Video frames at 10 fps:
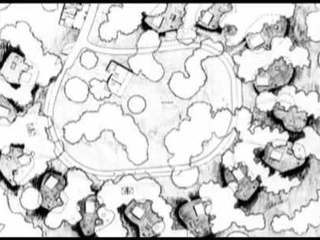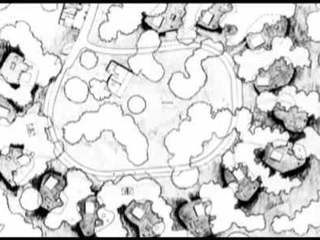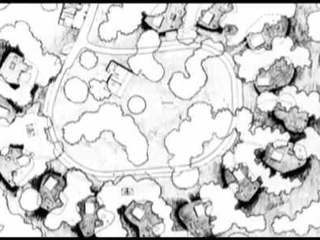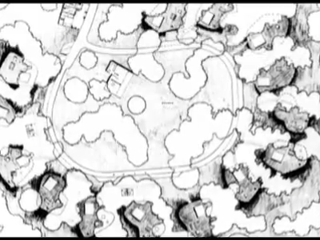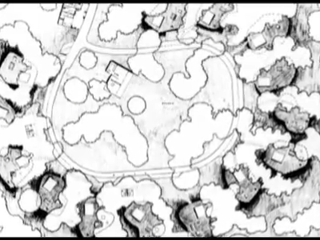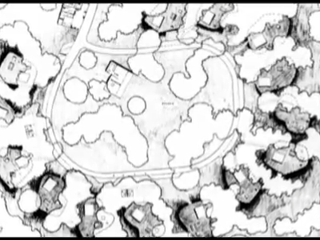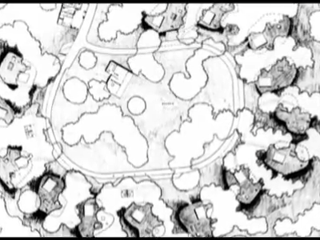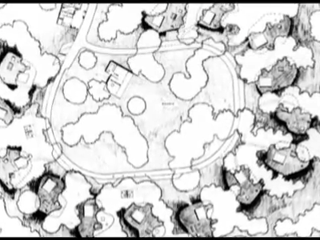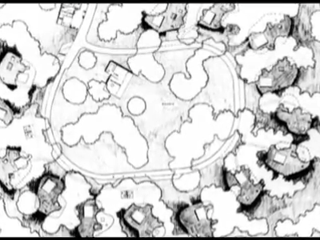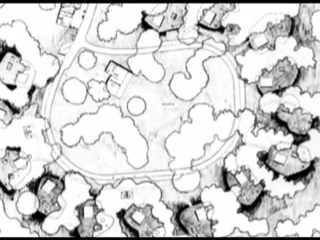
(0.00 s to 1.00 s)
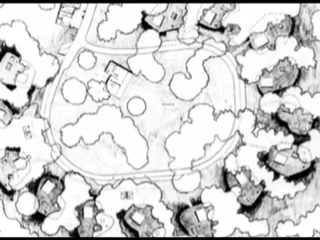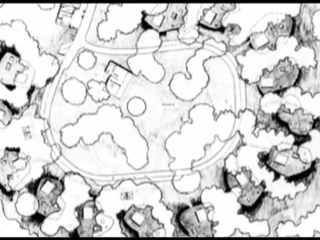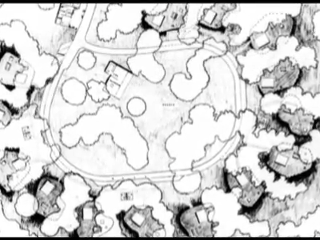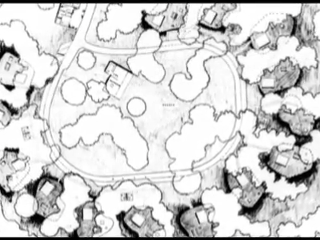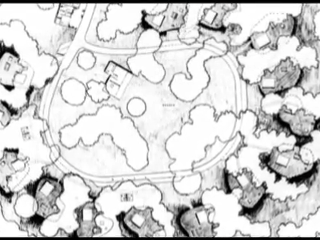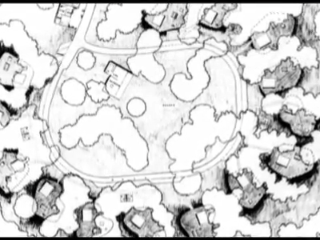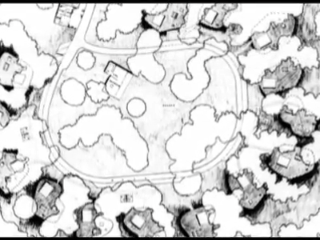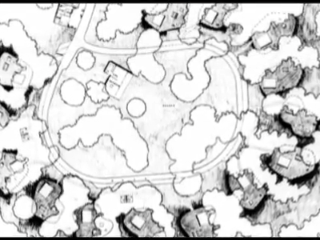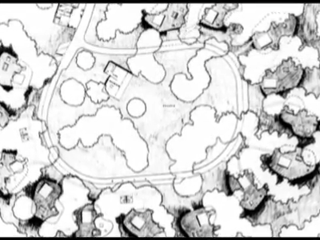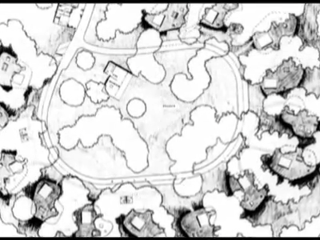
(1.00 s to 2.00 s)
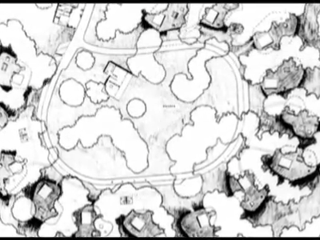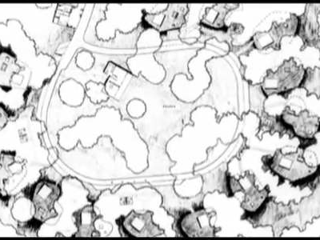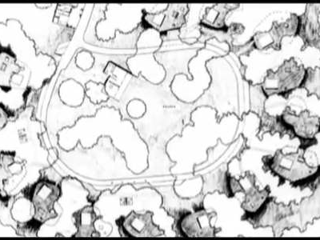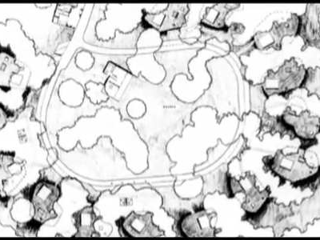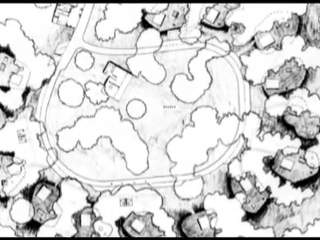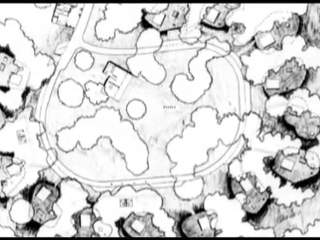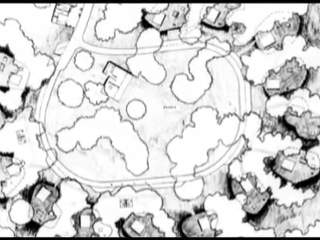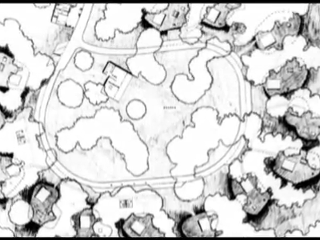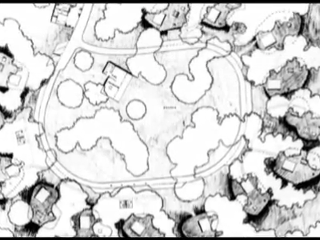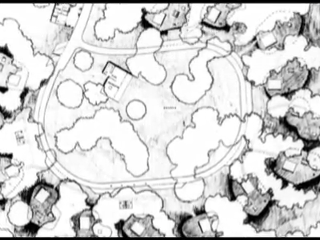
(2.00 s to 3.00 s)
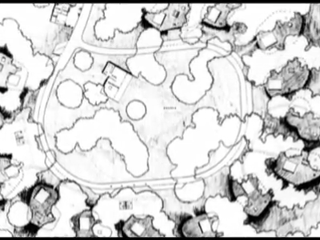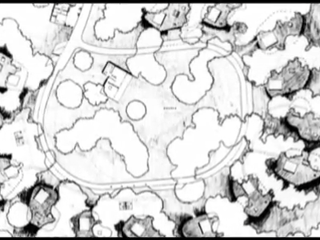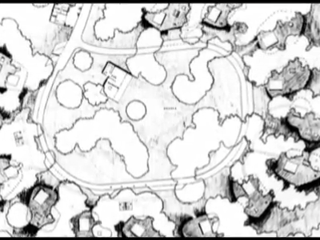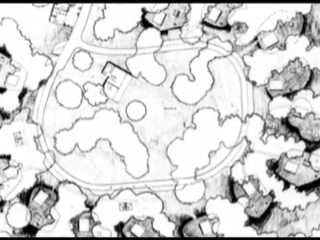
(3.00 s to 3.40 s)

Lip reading: [unreadable: no face in view]